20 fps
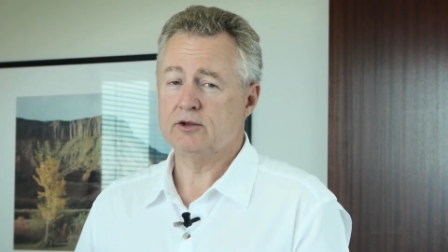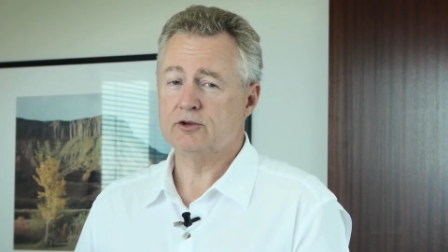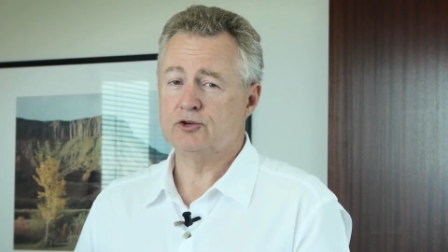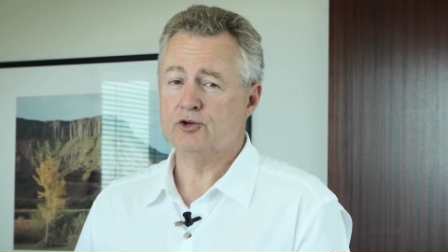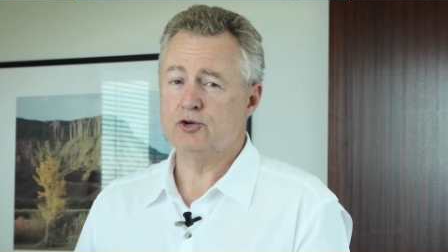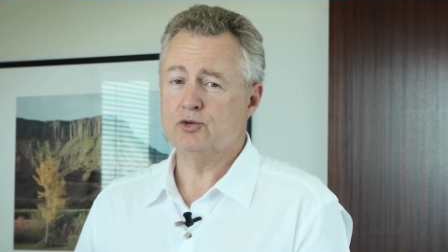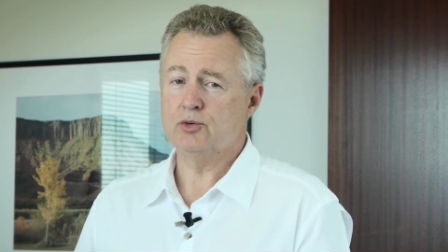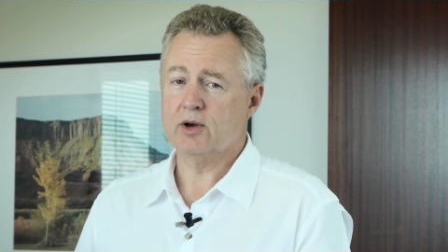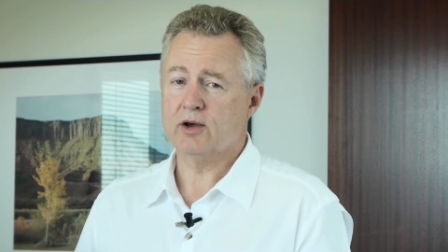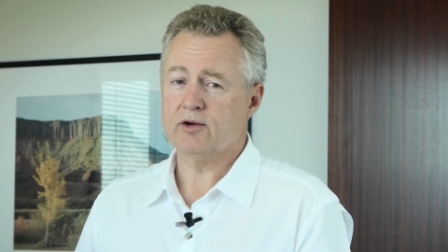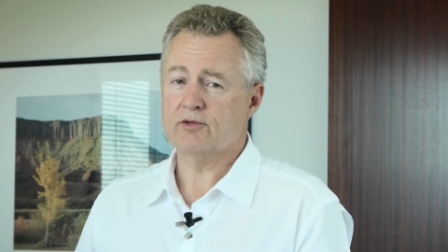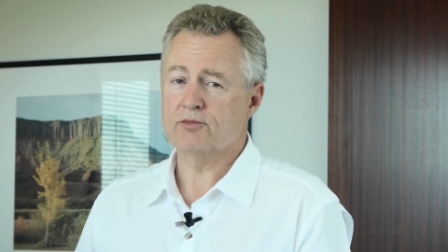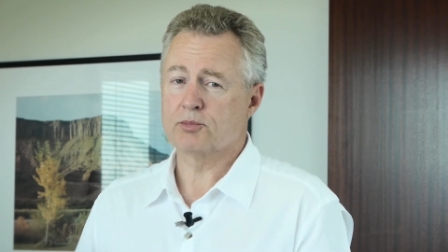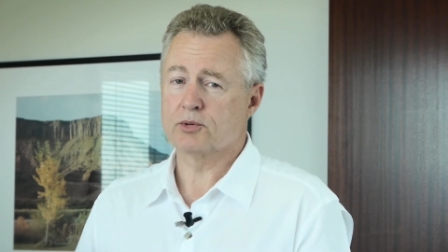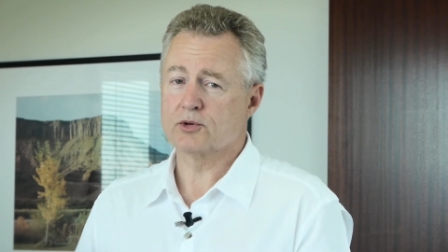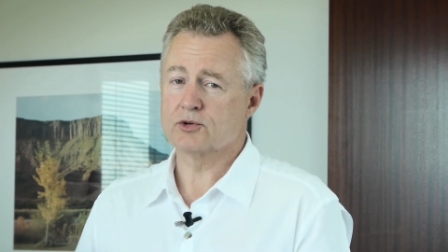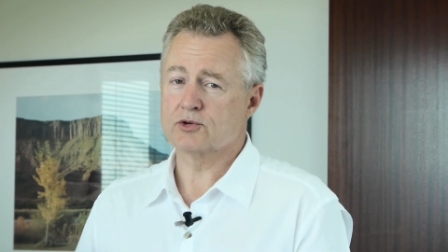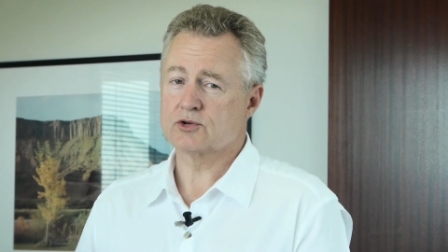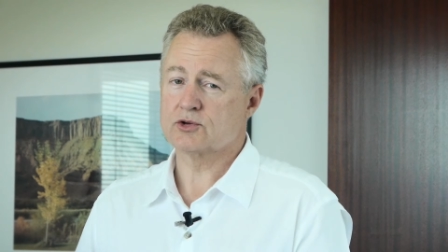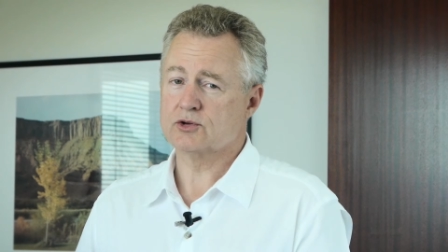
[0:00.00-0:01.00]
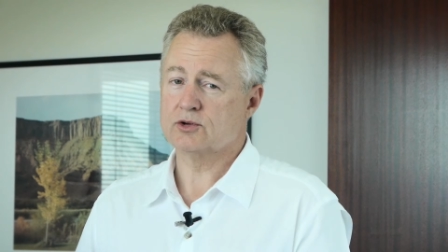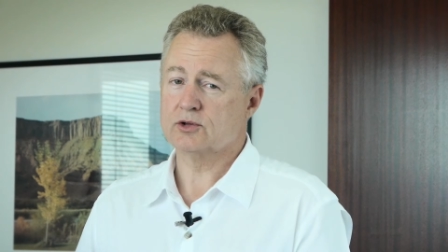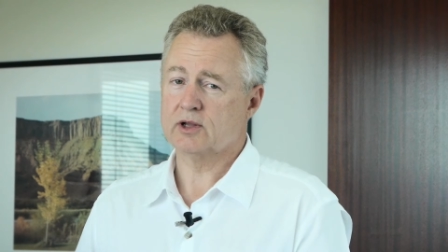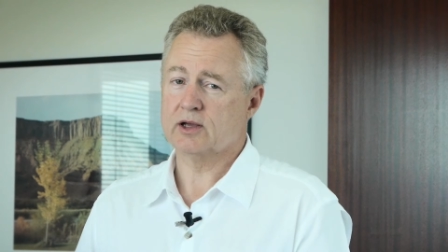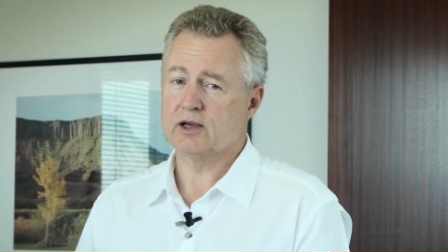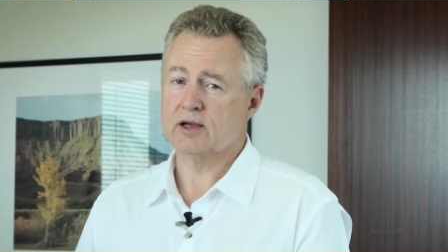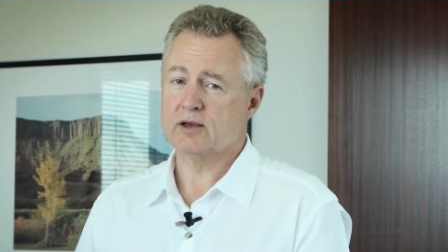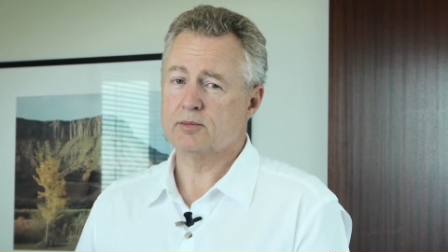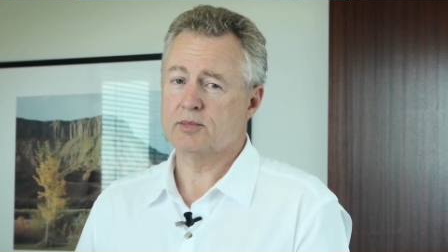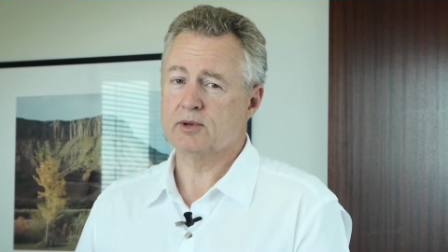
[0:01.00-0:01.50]
you have personal
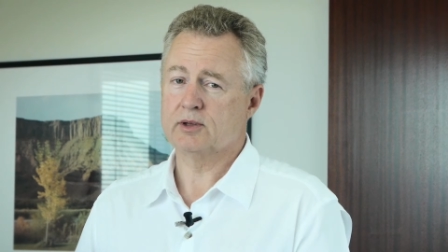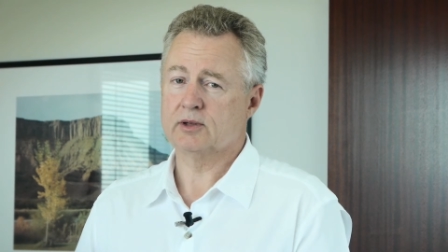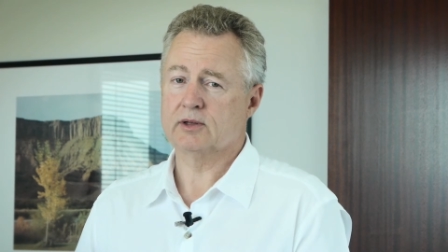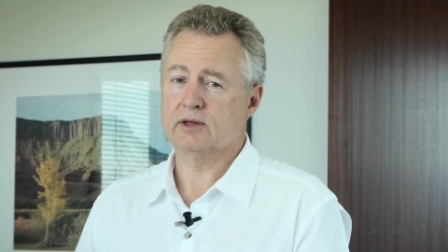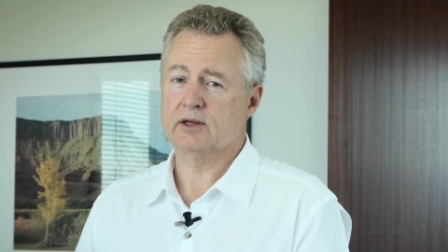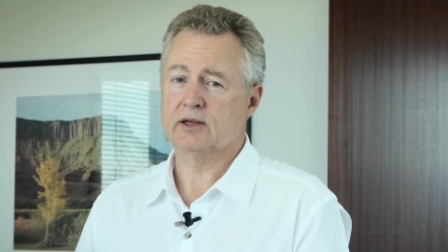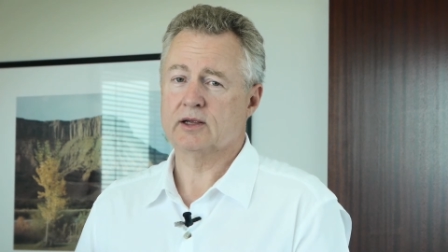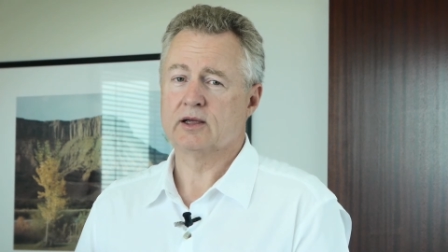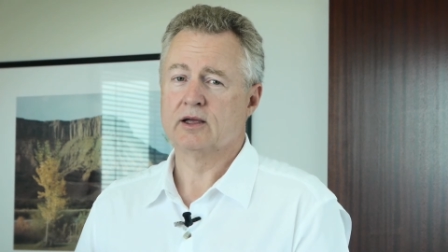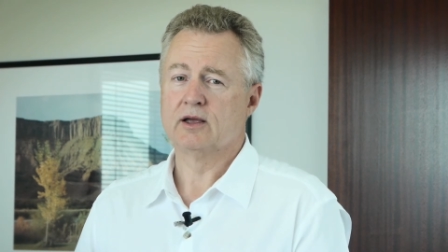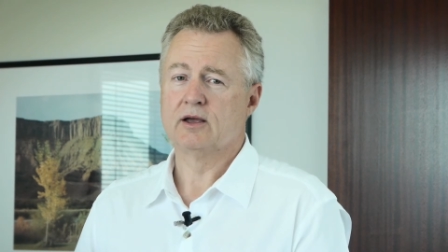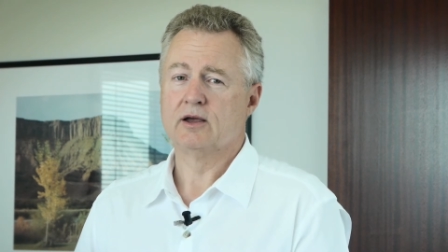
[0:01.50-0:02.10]
liability